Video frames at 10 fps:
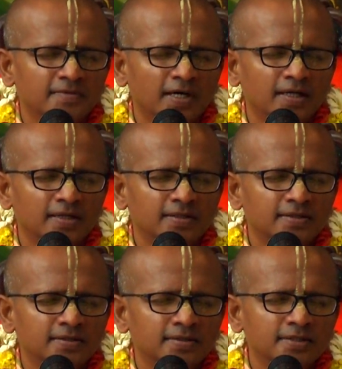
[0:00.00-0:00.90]
Uh,
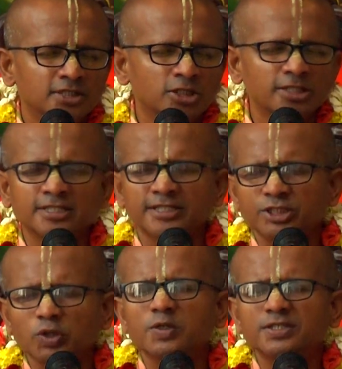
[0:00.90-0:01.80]
so these
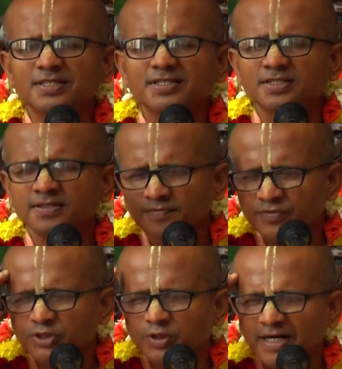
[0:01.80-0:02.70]
resources,
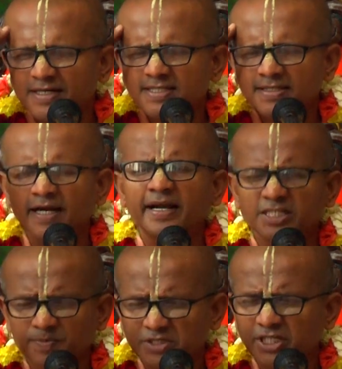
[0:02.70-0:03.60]
we should understand,
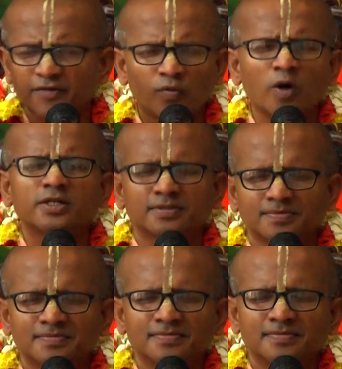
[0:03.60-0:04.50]
especially water,
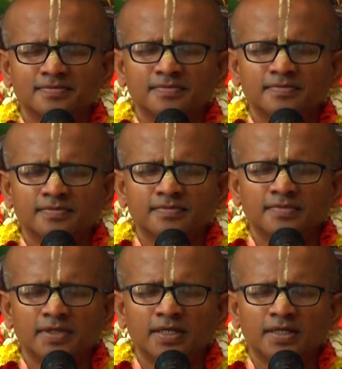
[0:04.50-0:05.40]

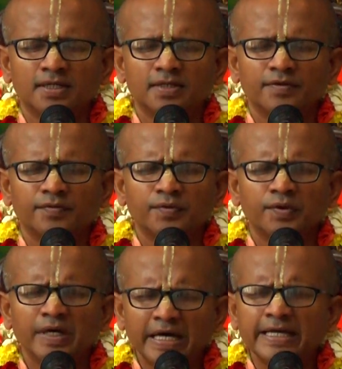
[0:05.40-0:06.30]
uh,
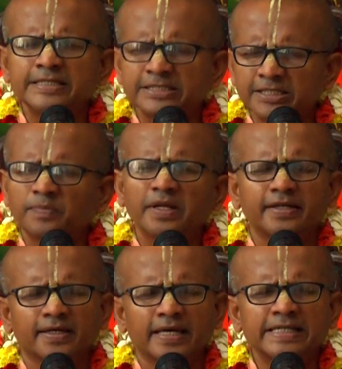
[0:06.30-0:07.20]
is
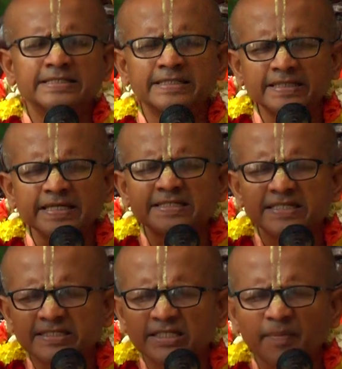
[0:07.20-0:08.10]
depleting. In cities,
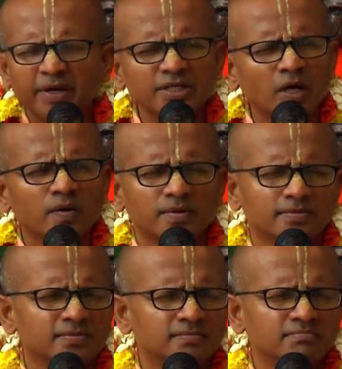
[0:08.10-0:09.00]
it's coming down
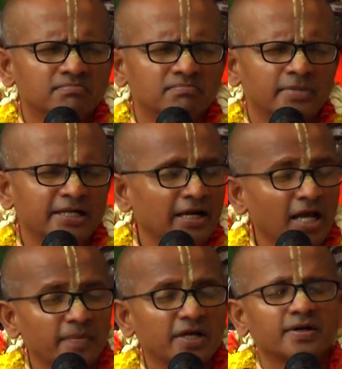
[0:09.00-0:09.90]
at
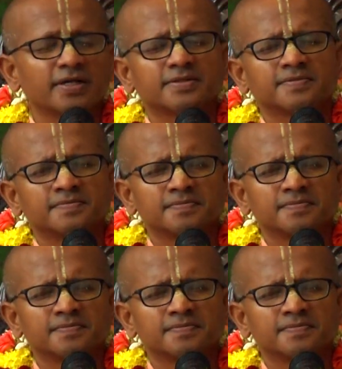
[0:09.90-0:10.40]
alarming rate.